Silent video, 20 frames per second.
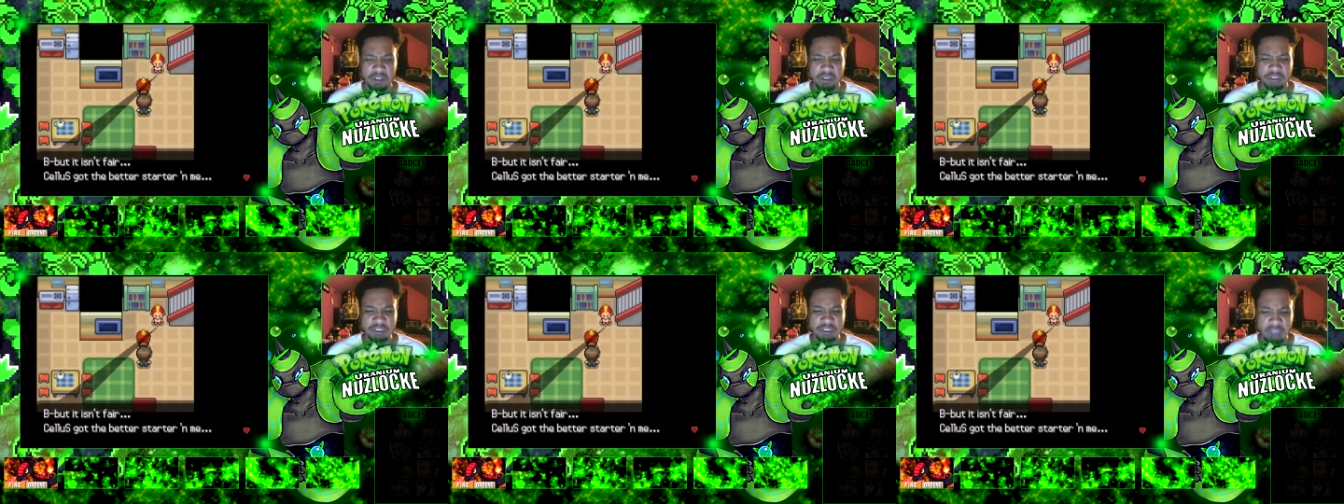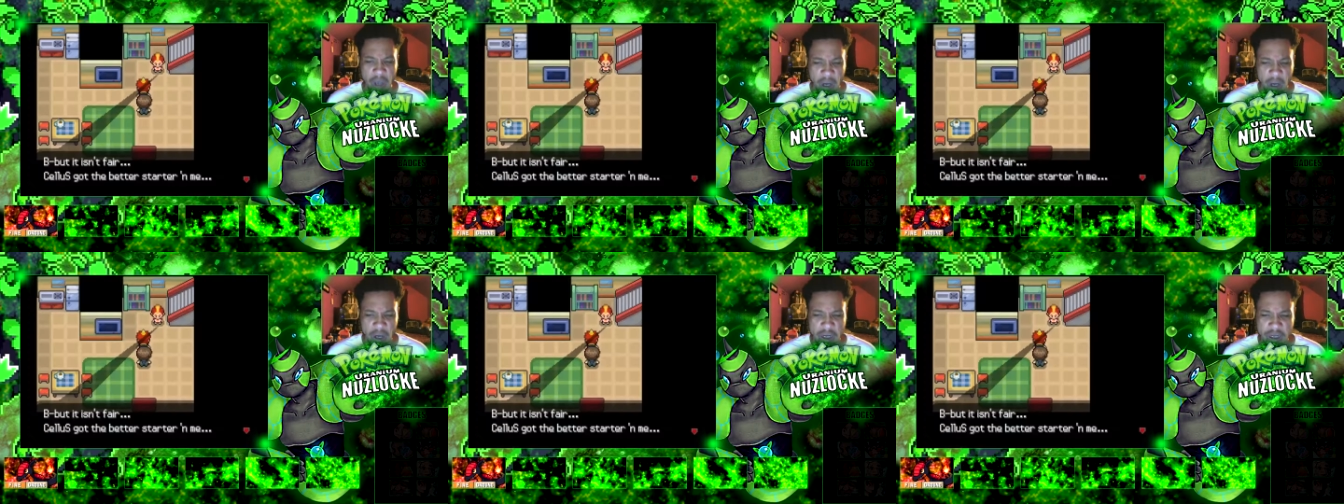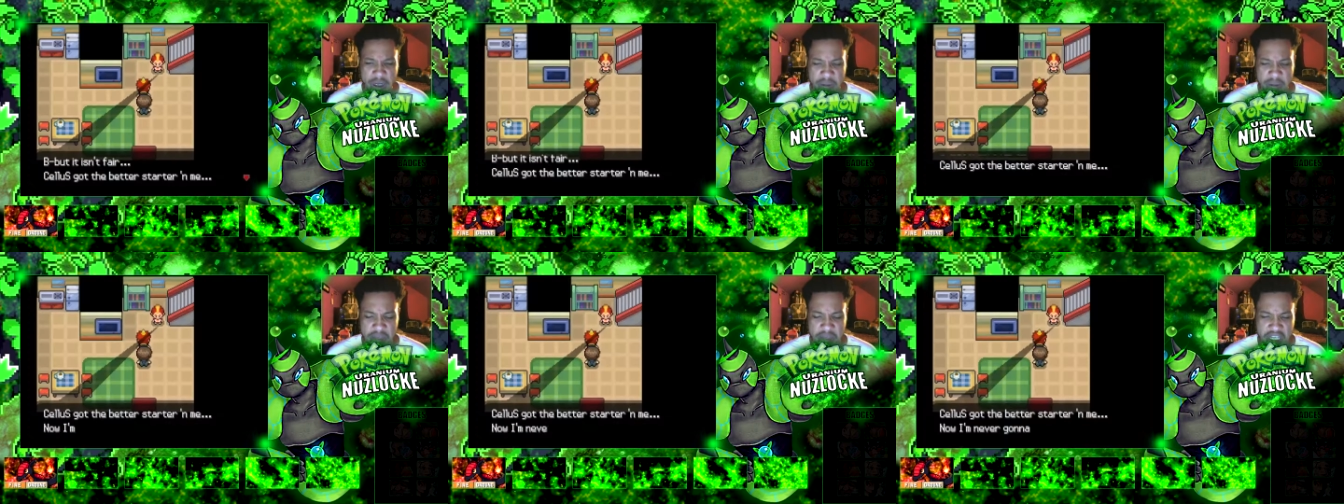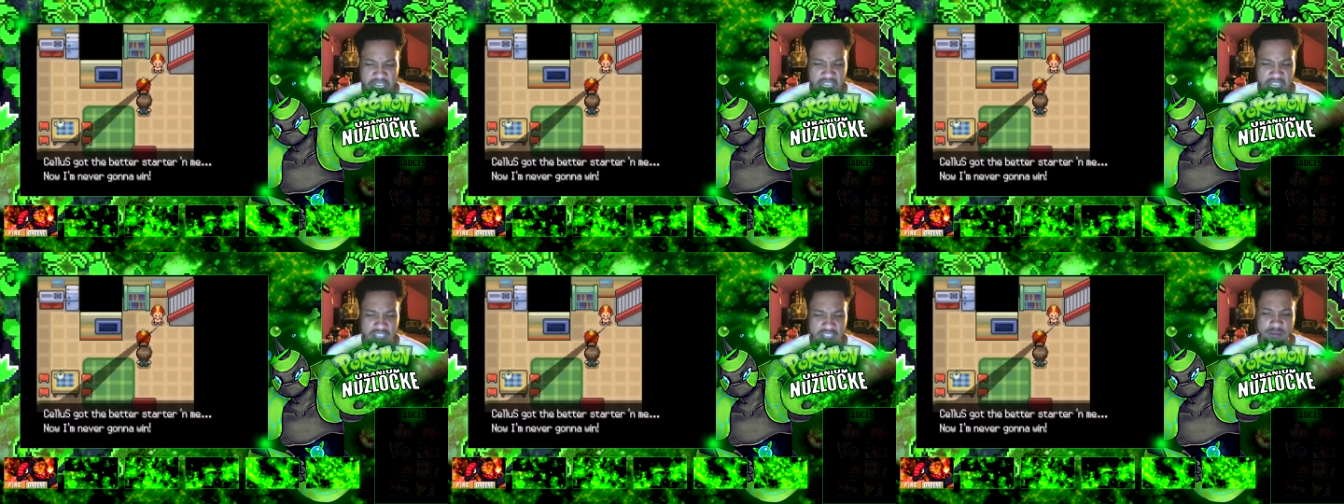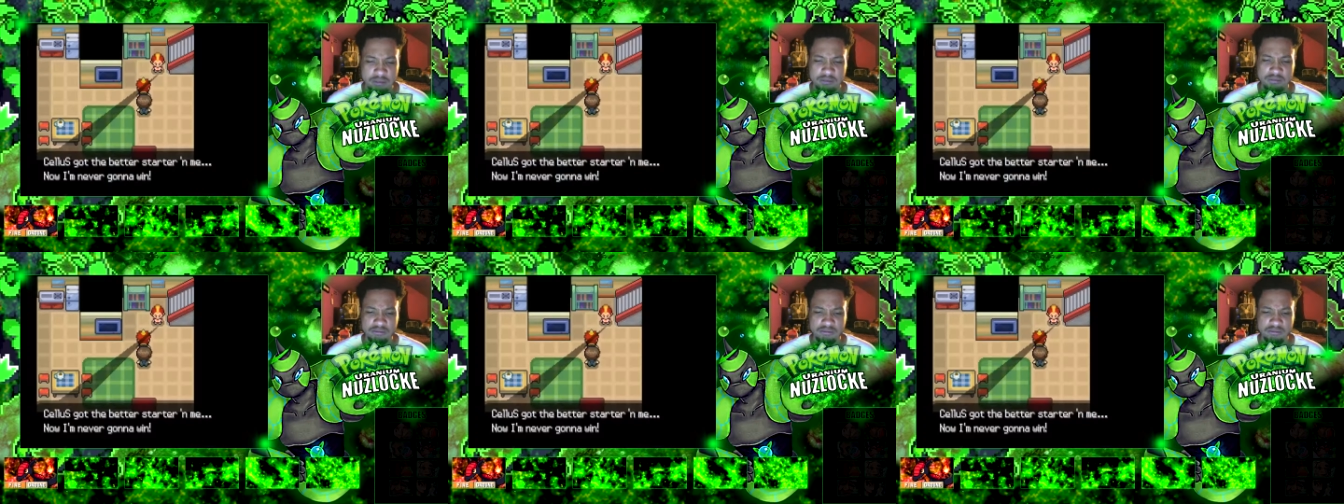starter than me.
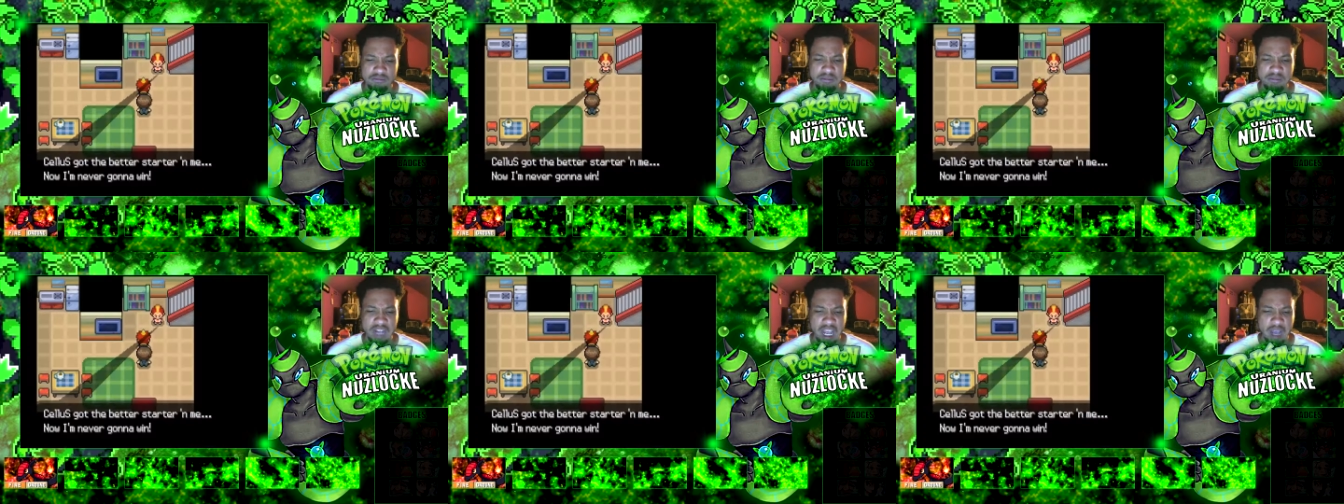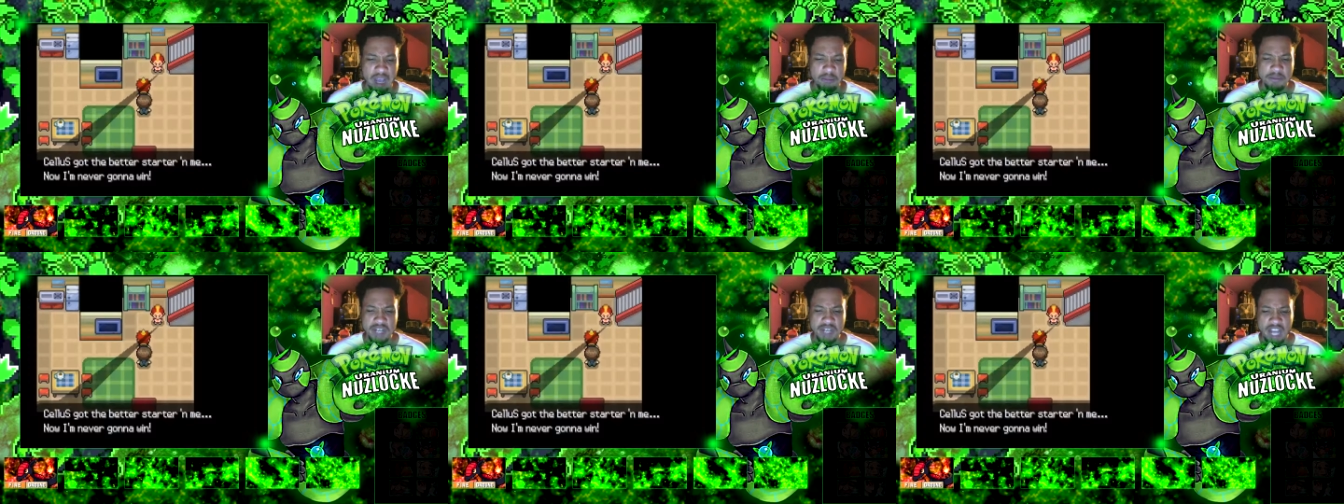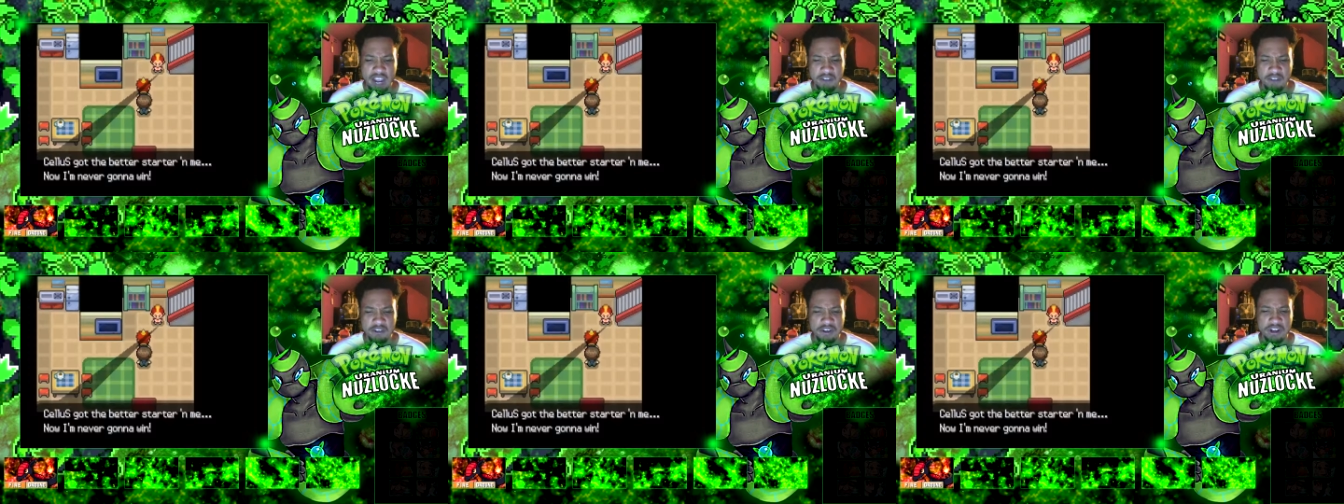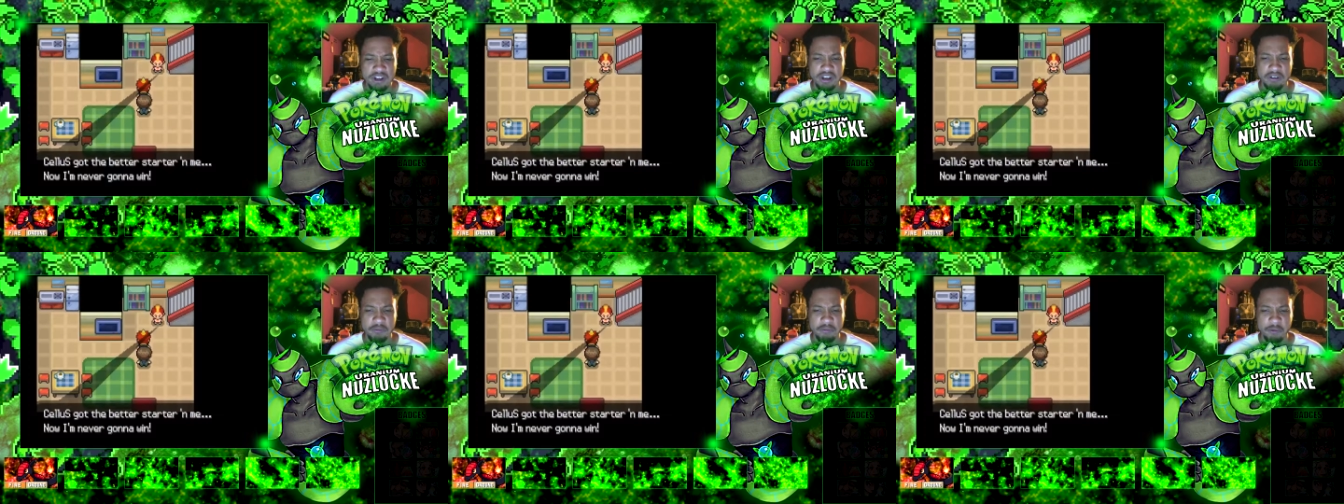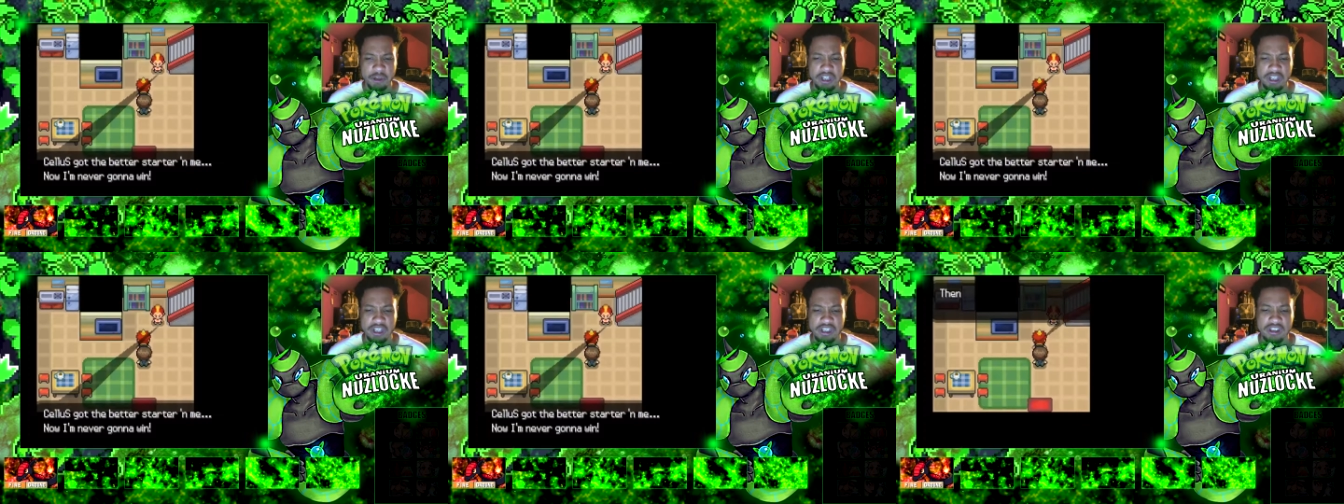No, I'm never gonna
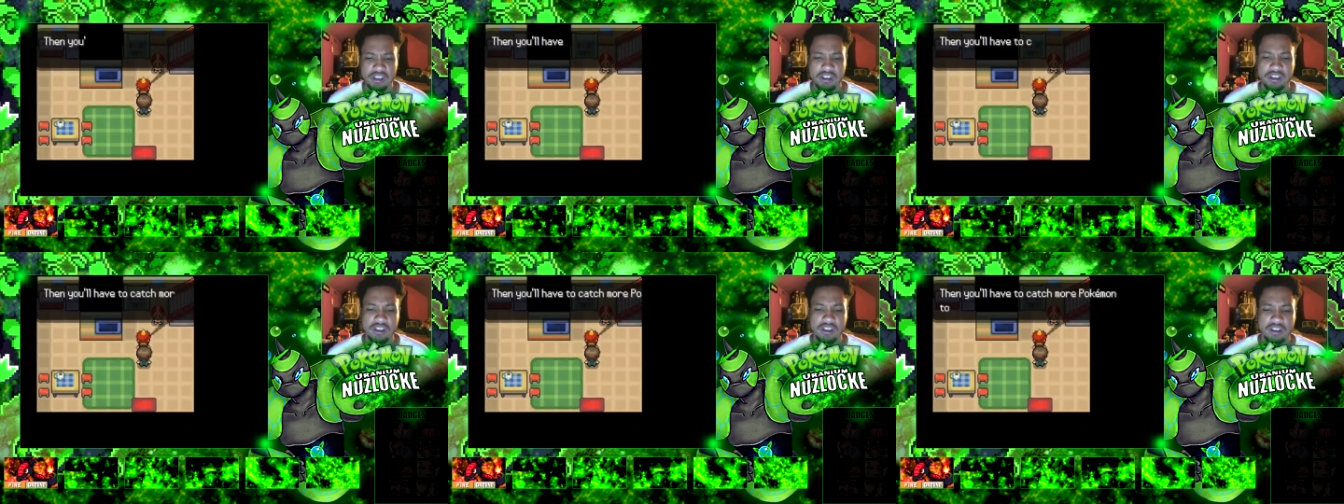win.